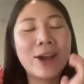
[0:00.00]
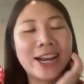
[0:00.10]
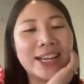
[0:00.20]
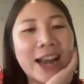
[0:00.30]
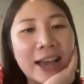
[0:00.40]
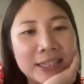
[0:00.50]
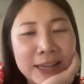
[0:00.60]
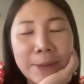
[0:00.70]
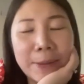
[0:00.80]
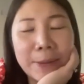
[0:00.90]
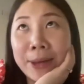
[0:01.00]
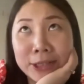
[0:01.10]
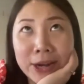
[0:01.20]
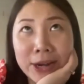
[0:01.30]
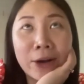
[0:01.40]
I recognize that my
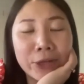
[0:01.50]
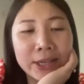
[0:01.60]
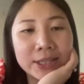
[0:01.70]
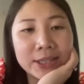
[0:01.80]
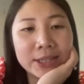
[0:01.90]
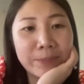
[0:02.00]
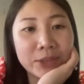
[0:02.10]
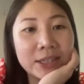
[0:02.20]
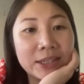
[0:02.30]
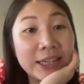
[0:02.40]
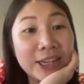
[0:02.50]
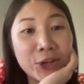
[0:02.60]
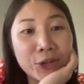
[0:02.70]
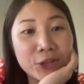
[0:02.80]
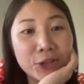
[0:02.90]
mental health is a
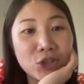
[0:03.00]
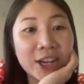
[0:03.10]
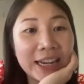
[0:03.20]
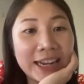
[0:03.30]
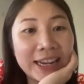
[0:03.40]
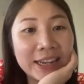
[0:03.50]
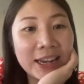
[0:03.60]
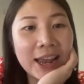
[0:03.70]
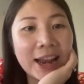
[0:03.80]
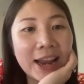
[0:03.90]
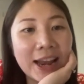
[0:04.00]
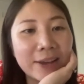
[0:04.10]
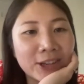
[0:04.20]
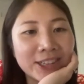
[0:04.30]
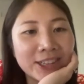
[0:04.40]
continuous journey, and
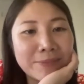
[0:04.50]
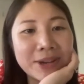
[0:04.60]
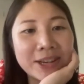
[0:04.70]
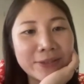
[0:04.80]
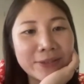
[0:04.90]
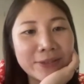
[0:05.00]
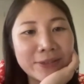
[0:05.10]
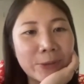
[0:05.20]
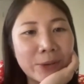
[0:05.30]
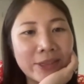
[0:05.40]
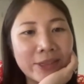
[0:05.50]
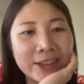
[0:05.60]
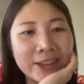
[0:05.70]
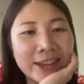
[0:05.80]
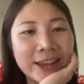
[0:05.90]
I've got to persevere
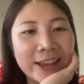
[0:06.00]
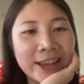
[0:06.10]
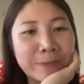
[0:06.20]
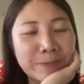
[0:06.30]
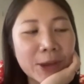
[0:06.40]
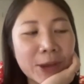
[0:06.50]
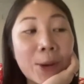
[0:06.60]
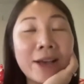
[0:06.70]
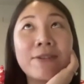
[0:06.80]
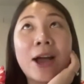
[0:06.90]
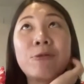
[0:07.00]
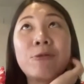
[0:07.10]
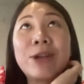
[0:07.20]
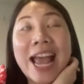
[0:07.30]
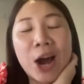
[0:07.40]
with it. And what I
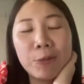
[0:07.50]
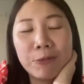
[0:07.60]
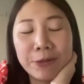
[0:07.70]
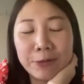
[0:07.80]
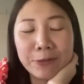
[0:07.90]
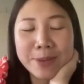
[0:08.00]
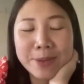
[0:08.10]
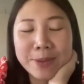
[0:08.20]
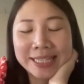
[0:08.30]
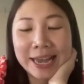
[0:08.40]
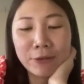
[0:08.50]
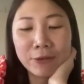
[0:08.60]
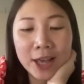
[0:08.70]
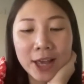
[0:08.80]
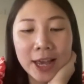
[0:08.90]
found really helpful for
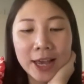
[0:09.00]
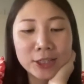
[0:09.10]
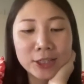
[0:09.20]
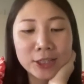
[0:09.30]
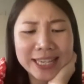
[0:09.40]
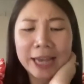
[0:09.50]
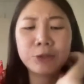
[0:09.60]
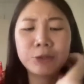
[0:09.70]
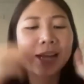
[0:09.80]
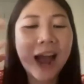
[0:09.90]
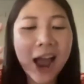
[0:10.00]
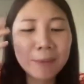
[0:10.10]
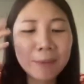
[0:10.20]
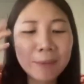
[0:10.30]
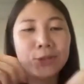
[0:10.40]
myself is to schedule
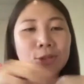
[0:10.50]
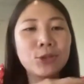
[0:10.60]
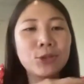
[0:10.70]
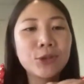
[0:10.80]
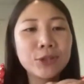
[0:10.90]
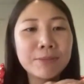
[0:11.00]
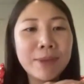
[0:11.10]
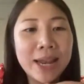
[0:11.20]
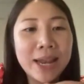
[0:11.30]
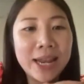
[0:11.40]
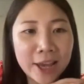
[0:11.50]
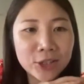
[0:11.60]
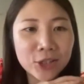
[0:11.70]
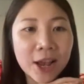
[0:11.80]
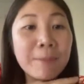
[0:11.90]
time, you know, to do those
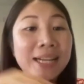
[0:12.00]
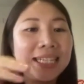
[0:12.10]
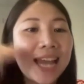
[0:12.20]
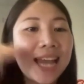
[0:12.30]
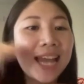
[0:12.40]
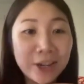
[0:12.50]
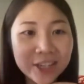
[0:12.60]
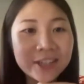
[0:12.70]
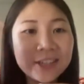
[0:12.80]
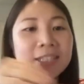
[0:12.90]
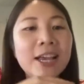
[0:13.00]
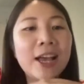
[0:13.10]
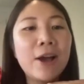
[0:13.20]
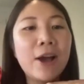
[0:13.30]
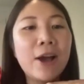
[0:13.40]
meditations,